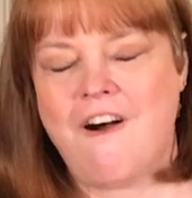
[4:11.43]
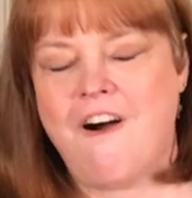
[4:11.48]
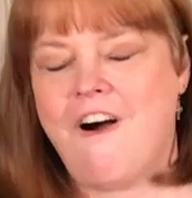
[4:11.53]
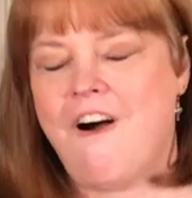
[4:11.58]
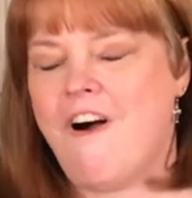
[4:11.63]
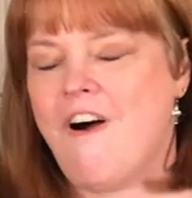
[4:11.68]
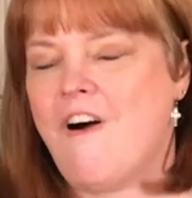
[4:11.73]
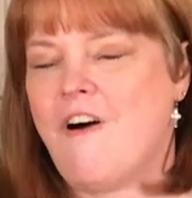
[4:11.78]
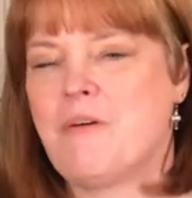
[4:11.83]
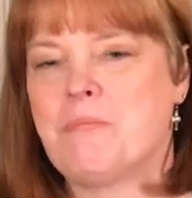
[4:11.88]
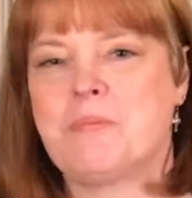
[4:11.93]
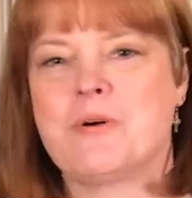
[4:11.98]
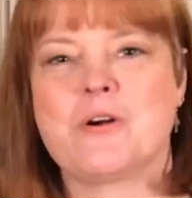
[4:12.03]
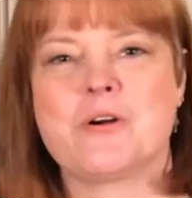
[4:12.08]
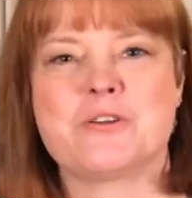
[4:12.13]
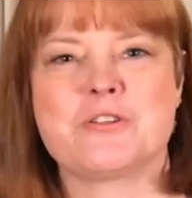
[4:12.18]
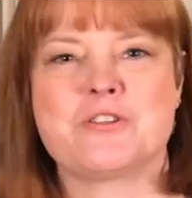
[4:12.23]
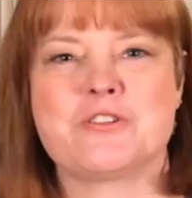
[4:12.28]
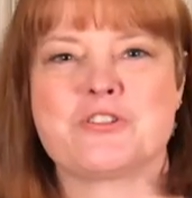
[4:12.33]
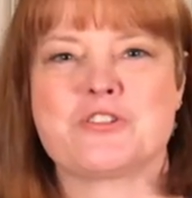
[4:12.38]
all
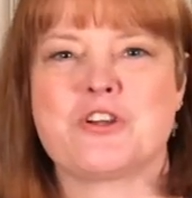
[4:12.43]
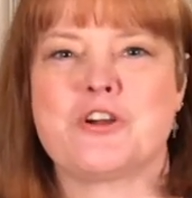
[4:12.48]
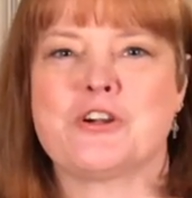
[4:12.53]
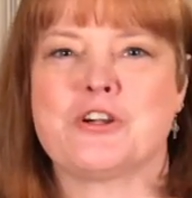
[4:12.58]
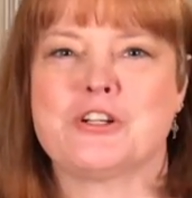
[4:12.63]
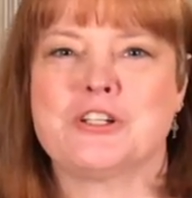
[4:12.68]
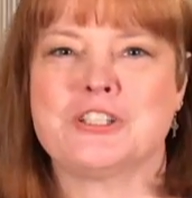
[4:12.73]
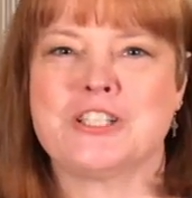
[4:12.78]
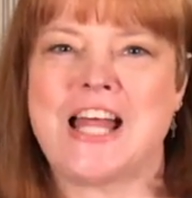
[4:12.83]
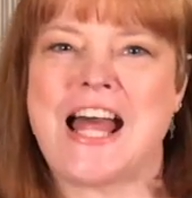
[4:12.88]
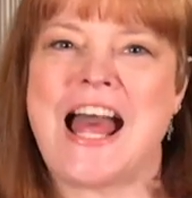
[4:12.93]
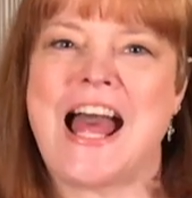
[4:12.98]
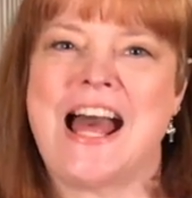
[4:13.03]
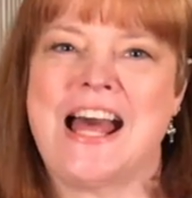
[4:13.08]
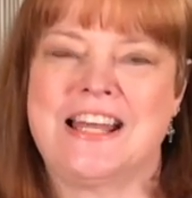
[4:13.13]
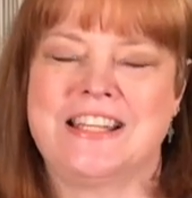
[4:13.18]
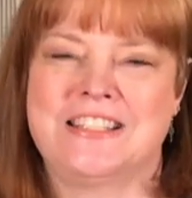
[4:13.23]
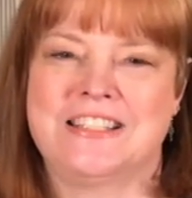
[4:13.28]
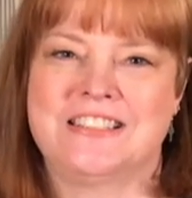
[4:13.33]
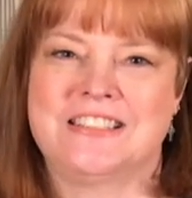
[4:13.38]
parts are
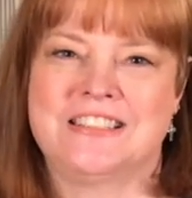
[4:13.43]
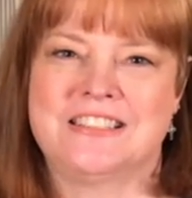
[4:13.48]
glad.